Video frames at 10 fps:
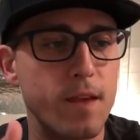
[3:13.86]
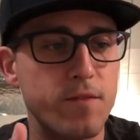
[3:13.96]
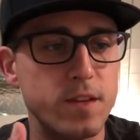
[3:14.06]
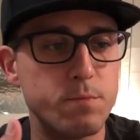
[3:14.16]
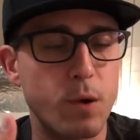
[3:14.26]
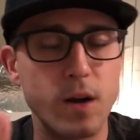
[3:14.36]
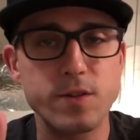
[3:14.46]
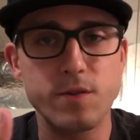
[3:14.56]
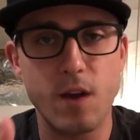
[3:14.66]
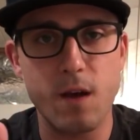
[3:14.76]
if these
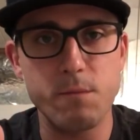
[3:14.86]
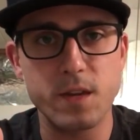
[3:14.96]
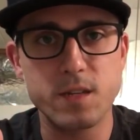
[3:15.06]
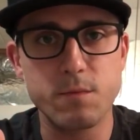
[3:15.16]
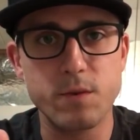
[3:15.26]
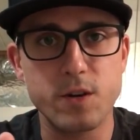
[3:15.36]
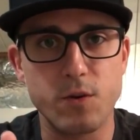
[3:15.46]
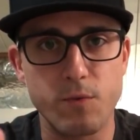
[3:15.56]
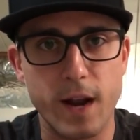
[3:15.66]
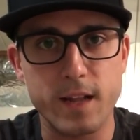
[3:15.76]
parts are not mixed
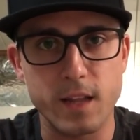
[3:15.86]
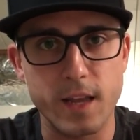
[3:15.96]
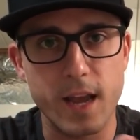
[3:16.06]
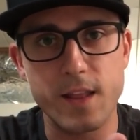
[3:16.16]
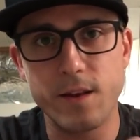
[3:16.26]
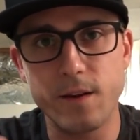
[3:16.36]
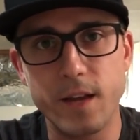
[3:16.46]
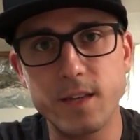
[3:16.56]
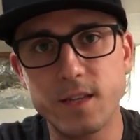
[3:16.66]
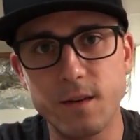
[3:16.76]
correctly, and there
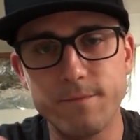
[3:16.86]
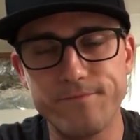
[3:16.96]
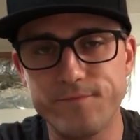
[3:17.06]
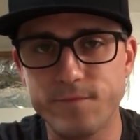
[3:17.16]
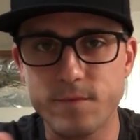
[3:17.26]
is some,